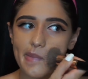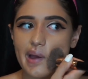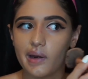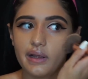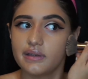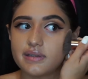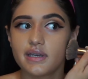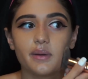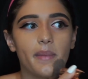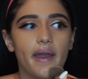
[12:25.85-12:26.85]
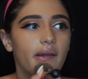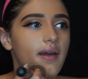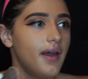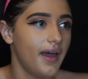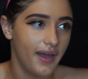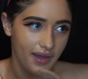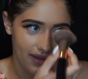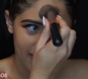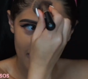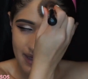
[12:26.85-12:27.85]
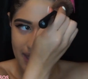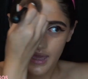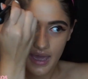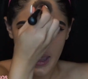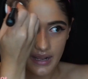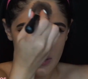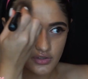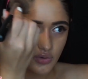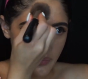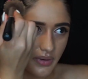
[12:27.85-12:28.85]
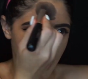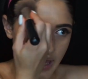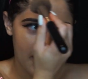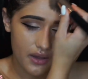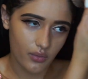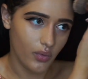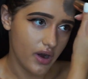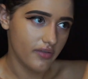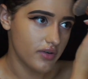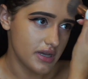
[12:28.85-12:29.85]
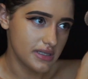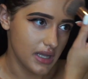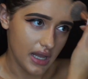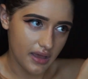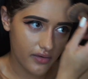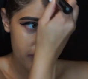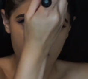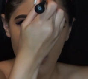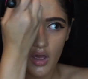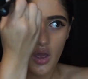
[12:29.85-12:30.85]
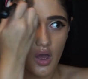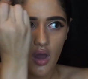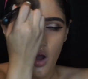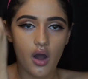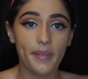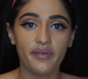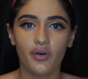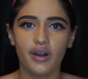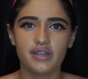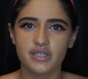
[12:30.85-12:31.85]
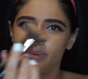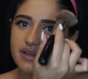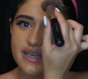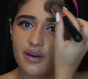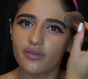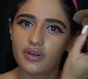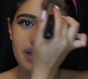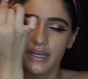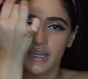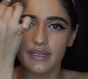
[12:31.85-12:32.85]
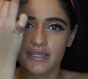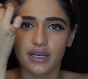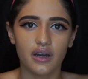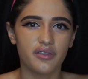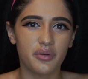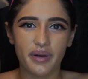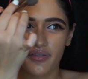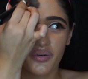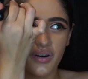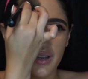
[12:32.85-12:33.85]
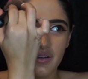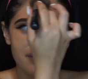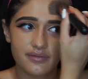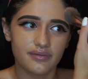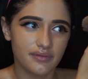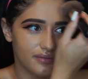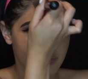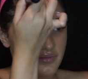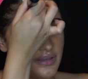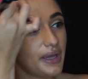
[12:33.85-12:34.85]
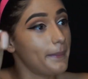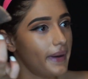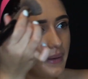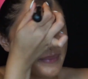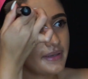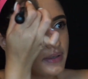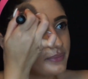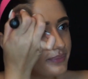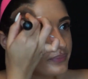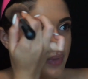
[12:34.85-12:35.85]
I look like the Tin Man. And I do apply whatever is left on my forehead, just because I don't really need to cover up my forehead, in my opinion.